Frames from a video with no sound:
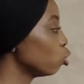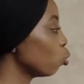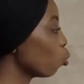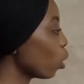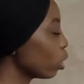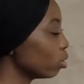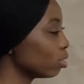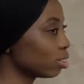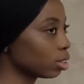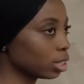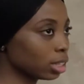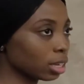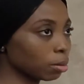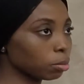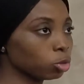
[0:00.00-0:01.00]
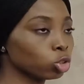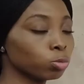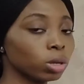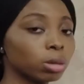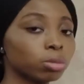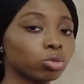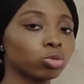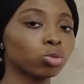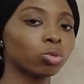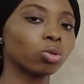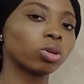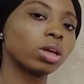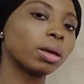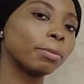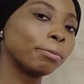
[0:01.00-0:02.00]
when you see them, you should be able to
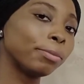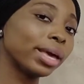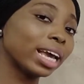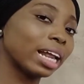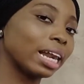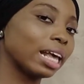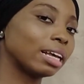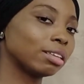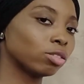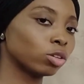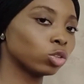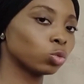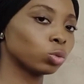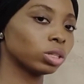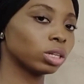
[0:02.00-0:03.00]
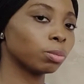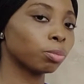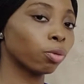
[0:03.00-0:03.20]
make liaisons with them,